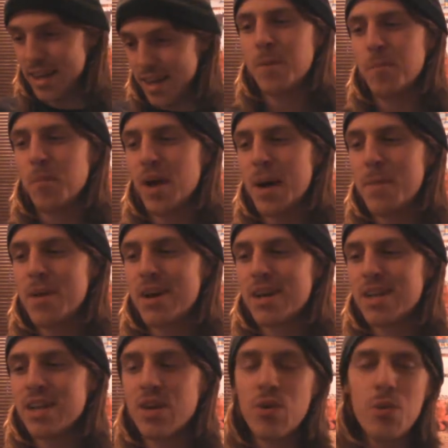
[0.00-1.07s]
I'm not
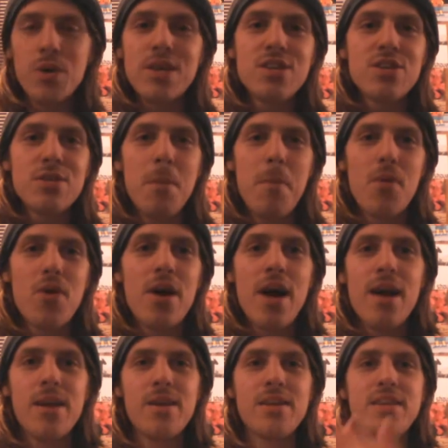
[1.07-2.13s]
going to go into
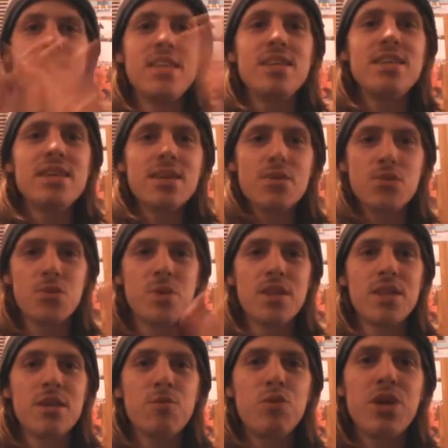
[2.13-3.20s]
broad details
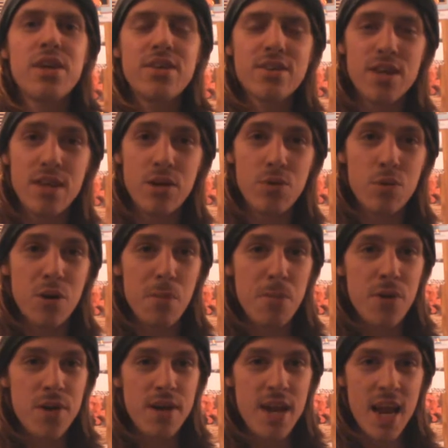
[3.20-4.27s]
with it because I don't want to
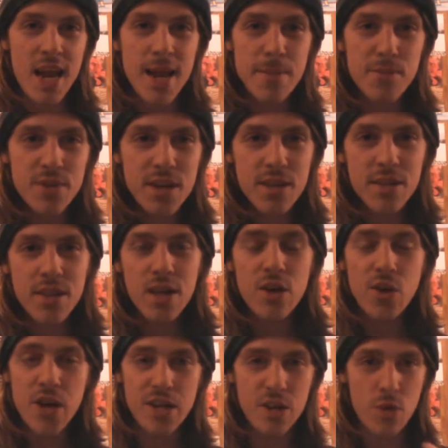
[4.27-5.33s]
put names out
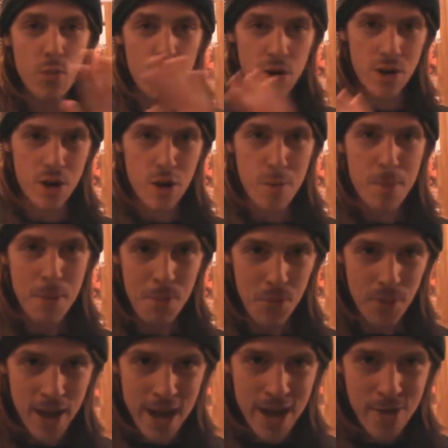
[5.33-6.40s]
there. I don't want to call
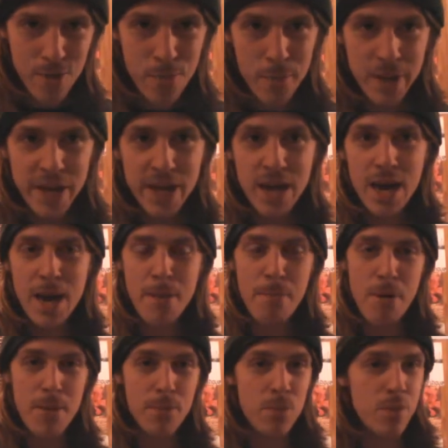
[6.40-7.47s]
people out, but I
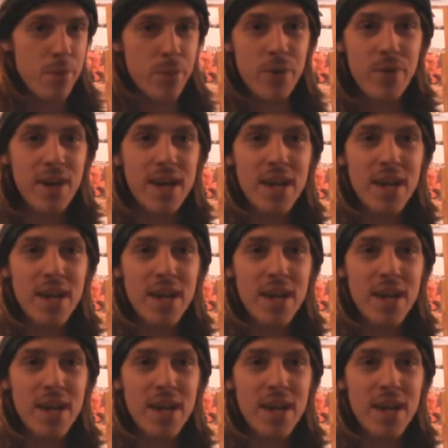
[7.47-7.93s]
probably will